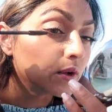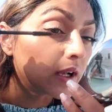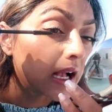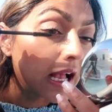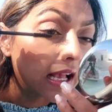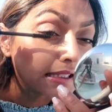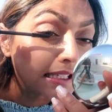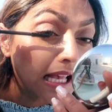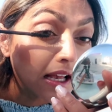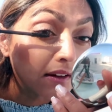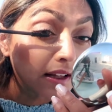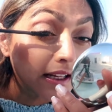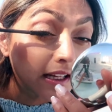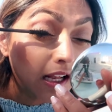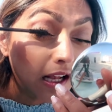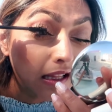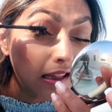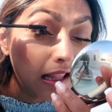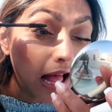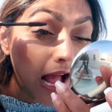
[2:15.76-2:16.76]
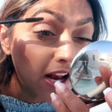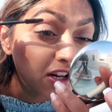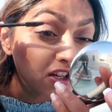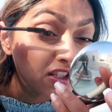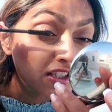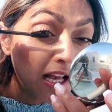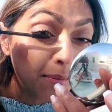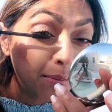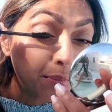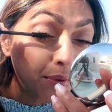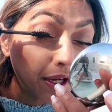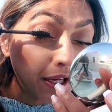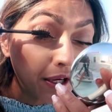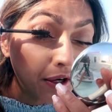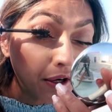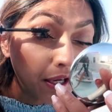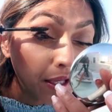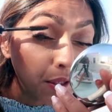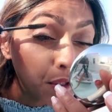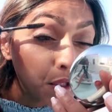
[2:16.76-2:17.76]
you guys have like a lash
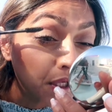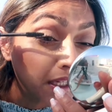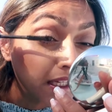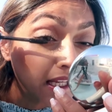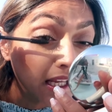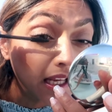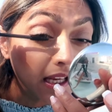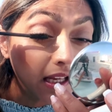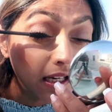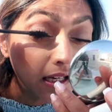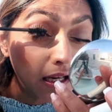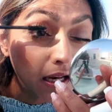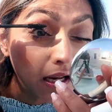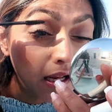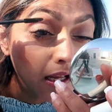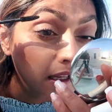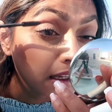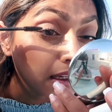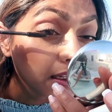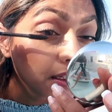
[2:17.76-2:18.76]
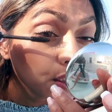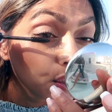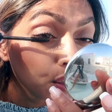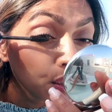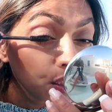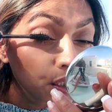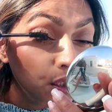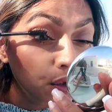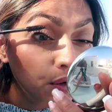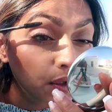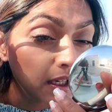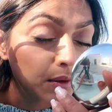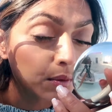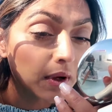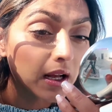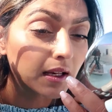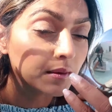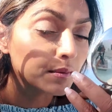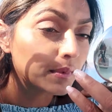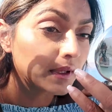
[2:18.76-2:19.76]
separator in your kit, you don't need
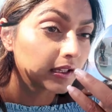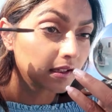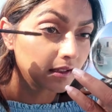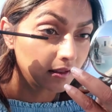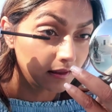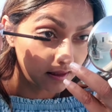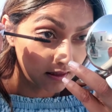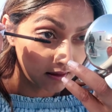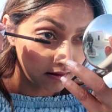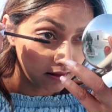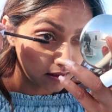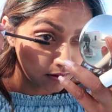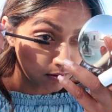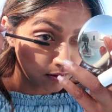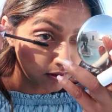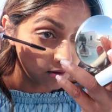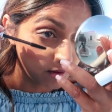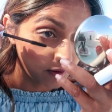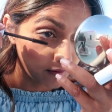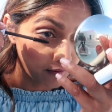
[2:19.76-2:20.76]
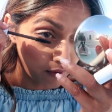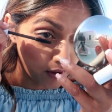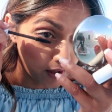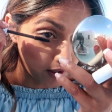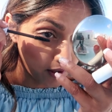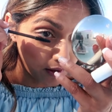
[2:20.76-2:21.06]
one because this will do it for